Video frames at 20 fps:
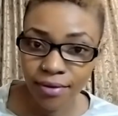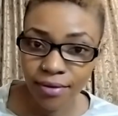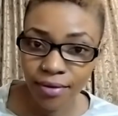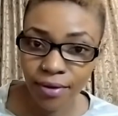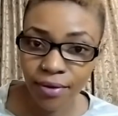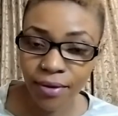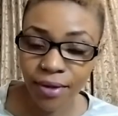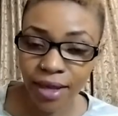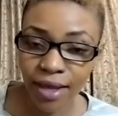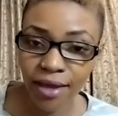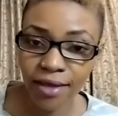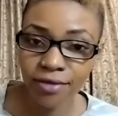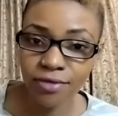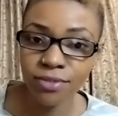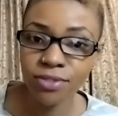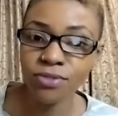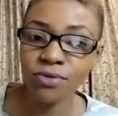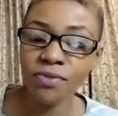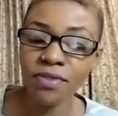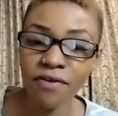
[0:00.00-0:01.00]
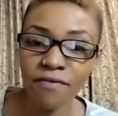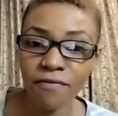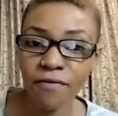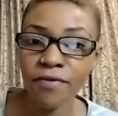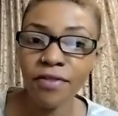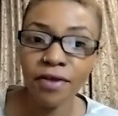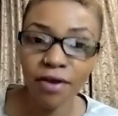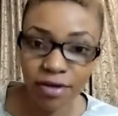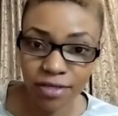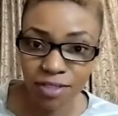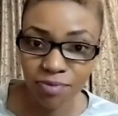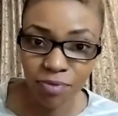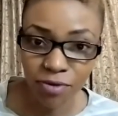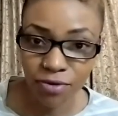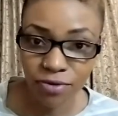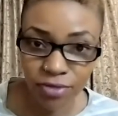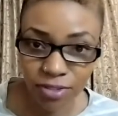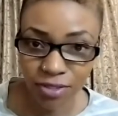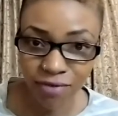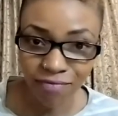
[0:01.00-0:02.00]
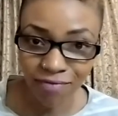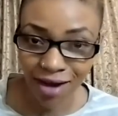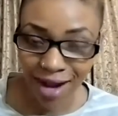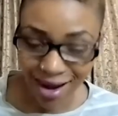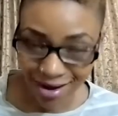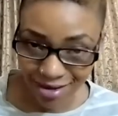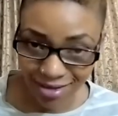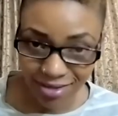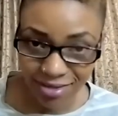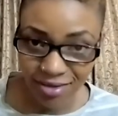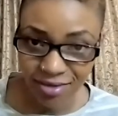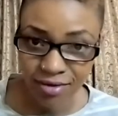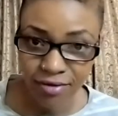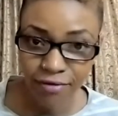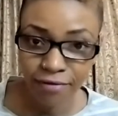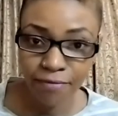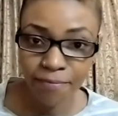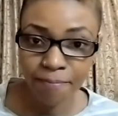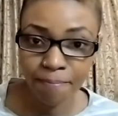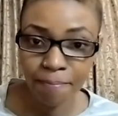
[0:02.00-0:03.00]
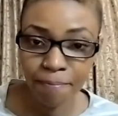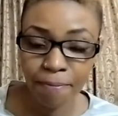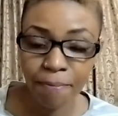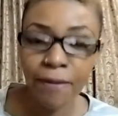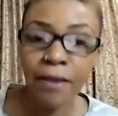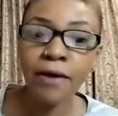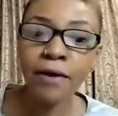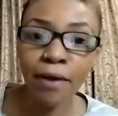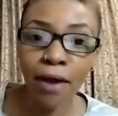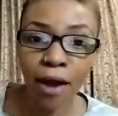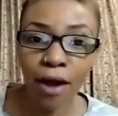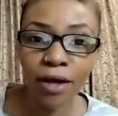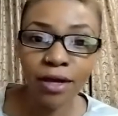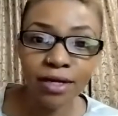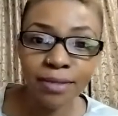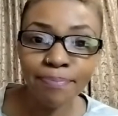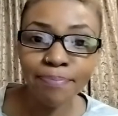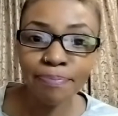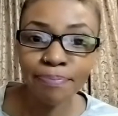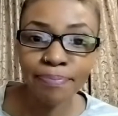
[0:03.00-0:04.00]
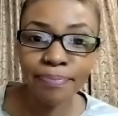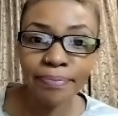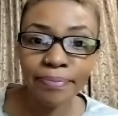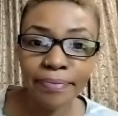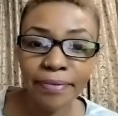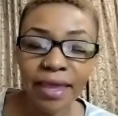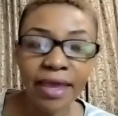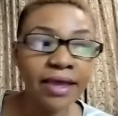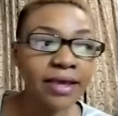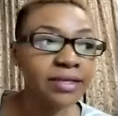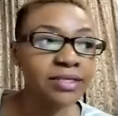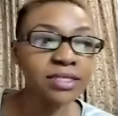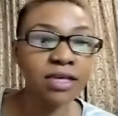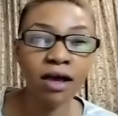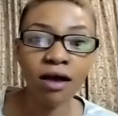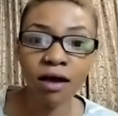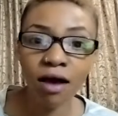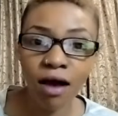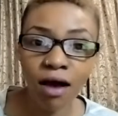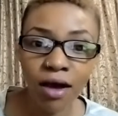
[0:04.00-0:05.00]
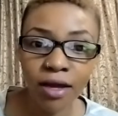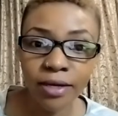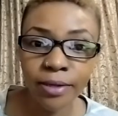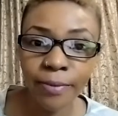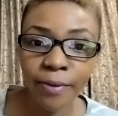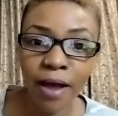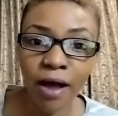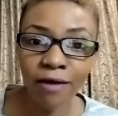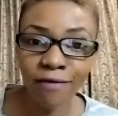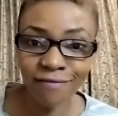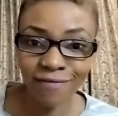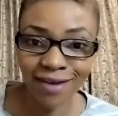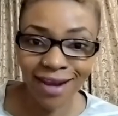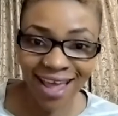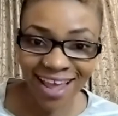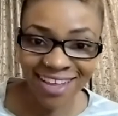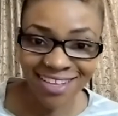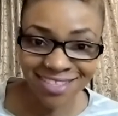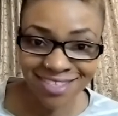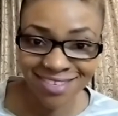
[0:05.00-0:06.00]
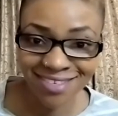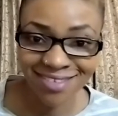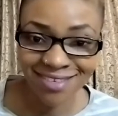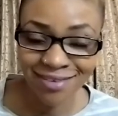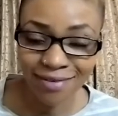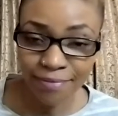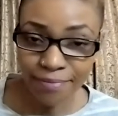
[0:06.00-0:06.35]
Okay, so therefore they are spirits of light. God is a God of lights.